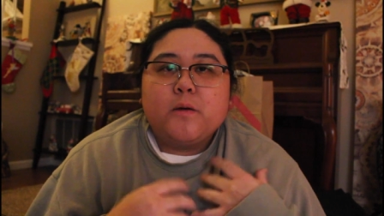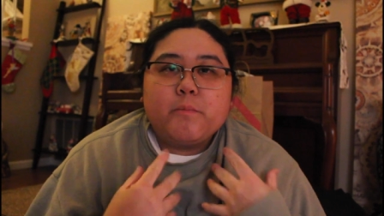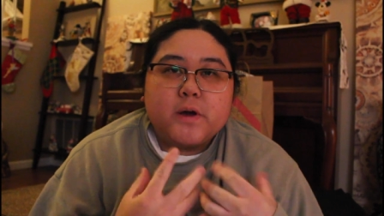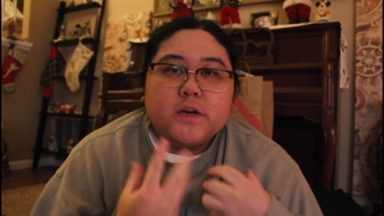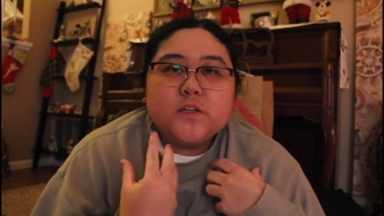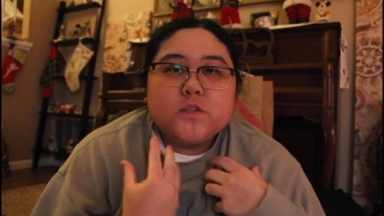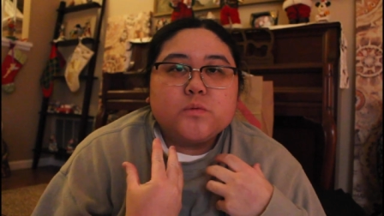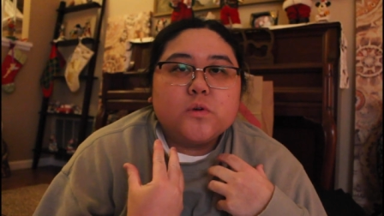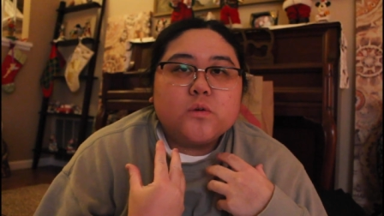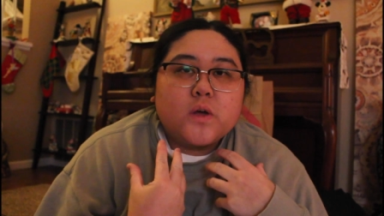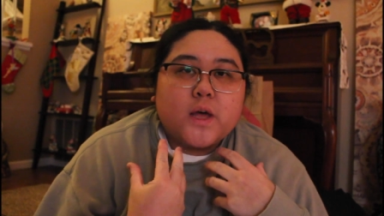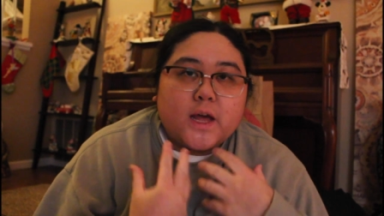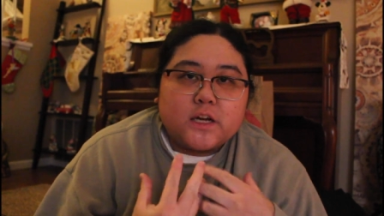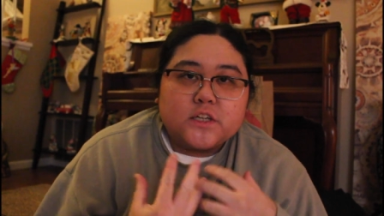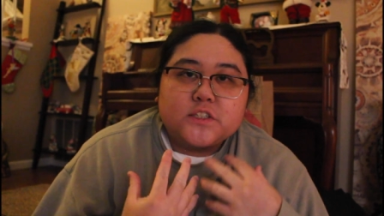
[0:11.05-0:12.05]
might as
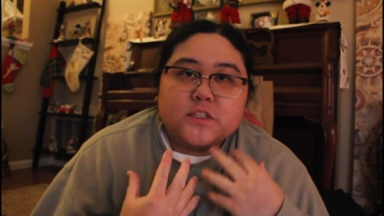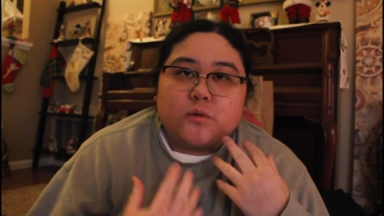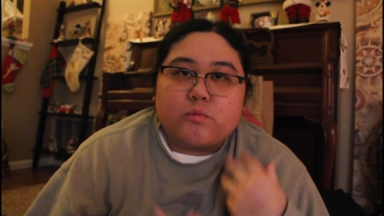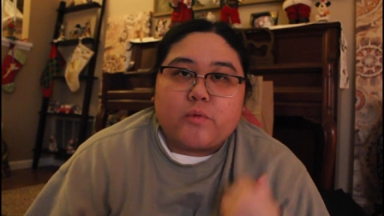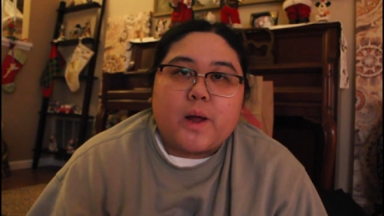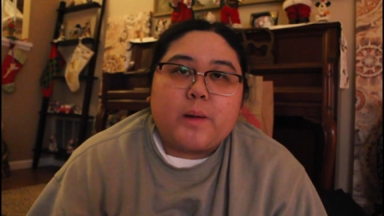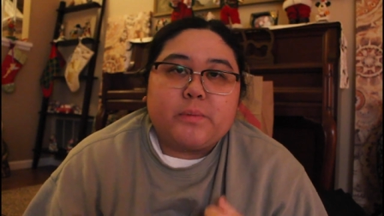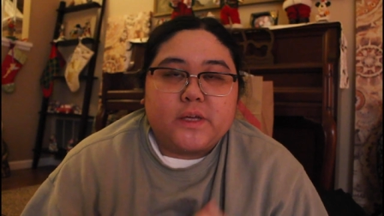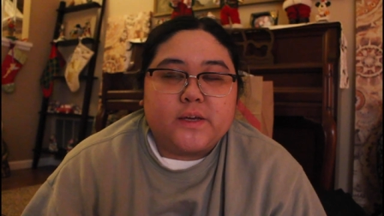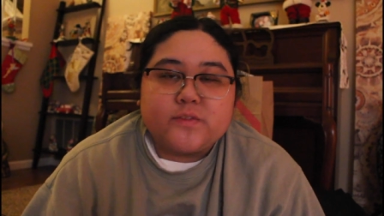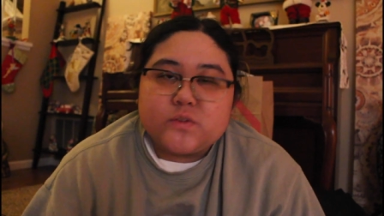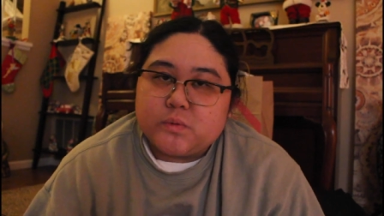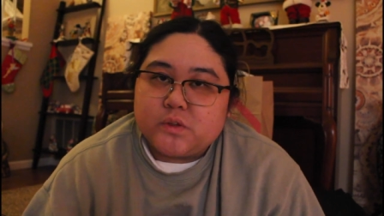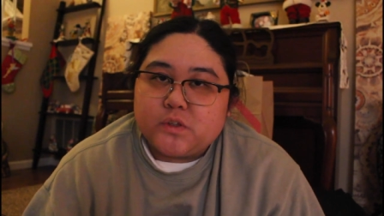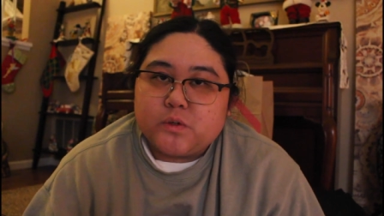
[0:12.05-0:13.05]
well actually wrap
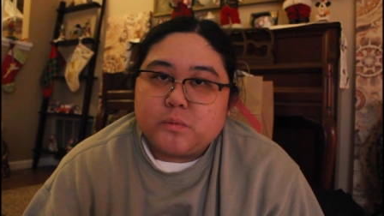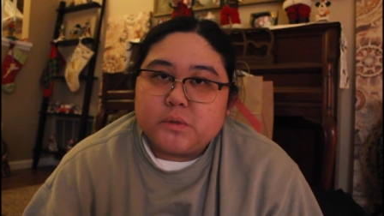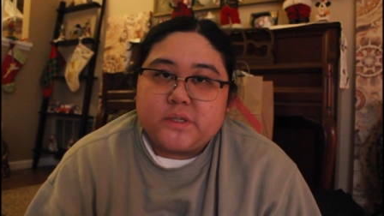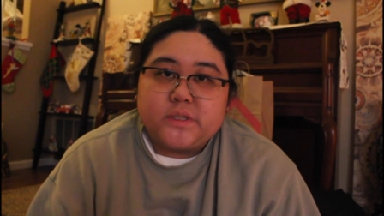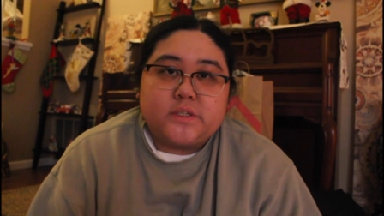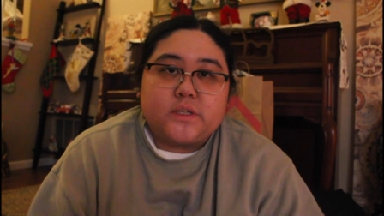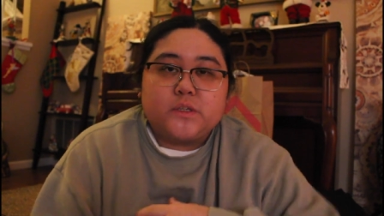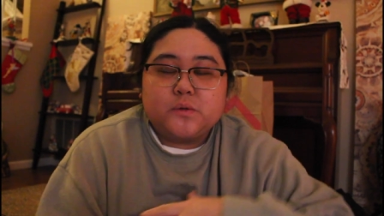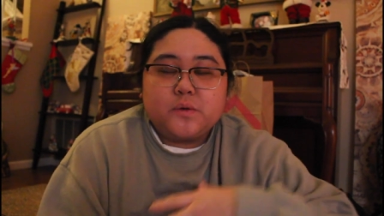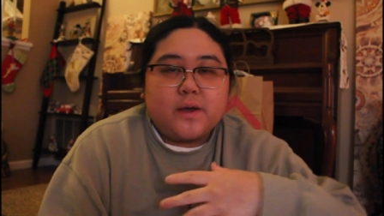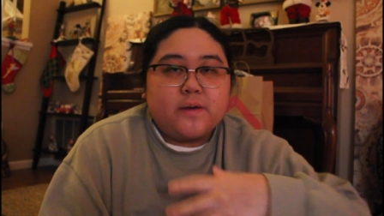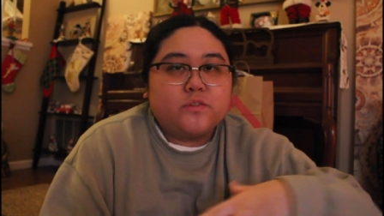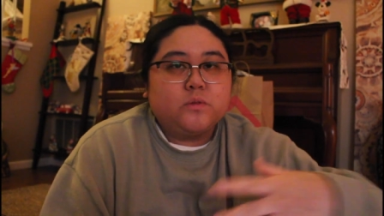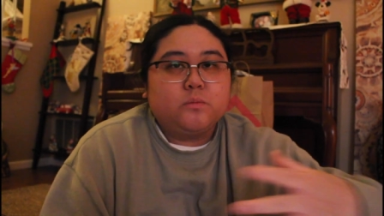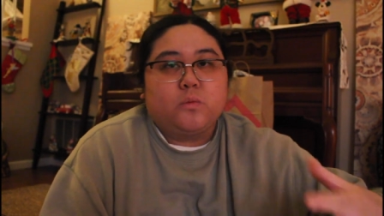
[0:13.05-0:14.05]
gifts with you because I do
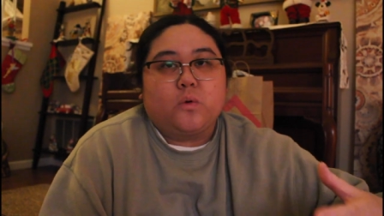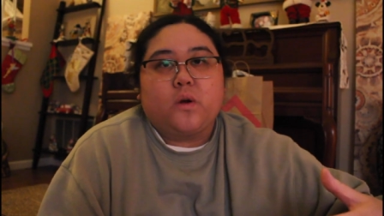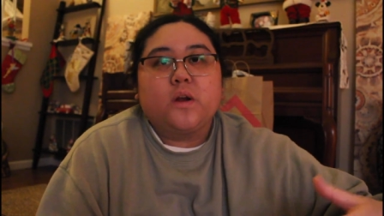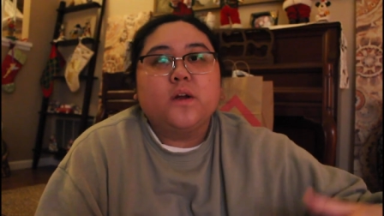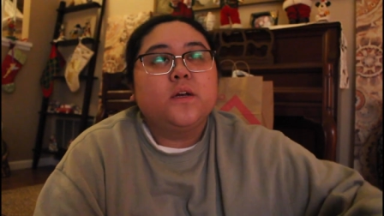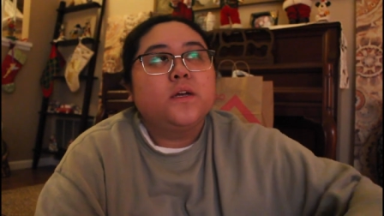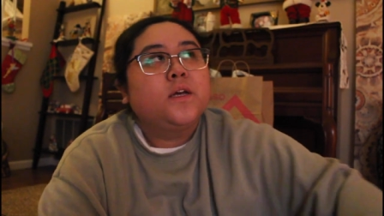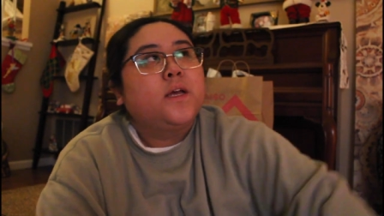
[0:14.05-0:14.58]
have some more